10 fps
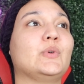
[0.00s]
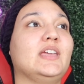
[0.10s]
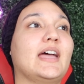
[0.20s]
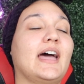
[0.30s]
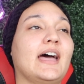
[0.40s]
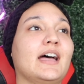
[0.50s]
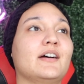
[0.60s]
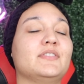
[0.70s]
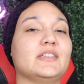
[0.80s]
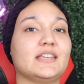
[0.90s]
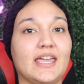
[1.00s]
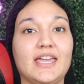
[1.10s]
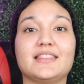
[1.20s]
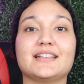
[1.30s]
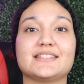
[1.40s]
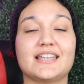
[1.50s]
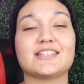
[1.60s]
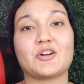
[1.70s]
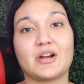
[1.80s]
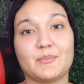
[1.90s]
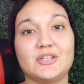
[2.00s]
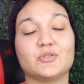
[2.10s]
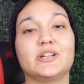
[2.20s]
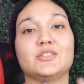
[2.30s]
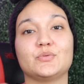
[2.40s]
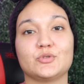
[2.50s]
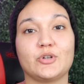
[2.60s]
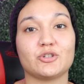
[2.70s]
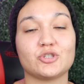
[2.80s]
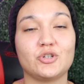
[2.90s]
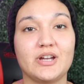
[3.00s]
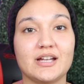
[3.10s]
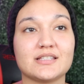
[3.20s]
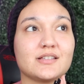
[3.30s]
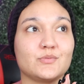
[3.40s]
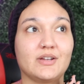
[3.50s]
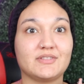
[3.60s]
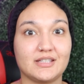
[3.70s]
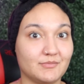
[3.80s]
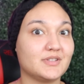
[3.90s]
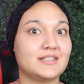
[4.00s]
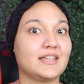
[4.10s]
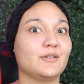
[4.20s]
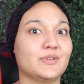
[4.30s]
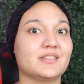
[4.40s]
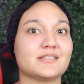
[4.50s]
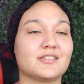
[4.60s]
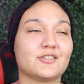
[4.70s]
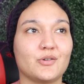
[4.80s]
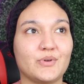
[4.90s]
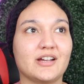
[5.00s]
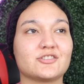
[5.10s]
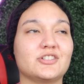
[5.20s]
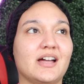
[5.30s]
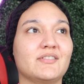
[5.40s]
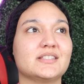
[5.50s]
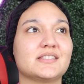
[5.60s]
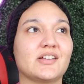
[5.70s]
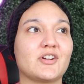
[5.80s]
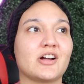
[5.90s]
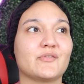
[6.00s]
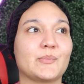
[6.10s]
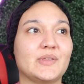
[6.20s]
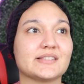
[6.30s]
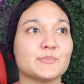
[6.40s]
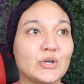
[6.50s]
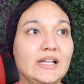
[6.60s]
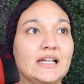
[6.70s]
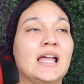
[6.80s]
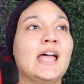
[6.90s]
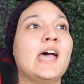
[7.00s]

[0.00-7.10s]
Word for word: We have the cake that says R I P twenties, which I'll show you guys because we have to take it with us to the car. We actually have it. Steph got it for me this morning.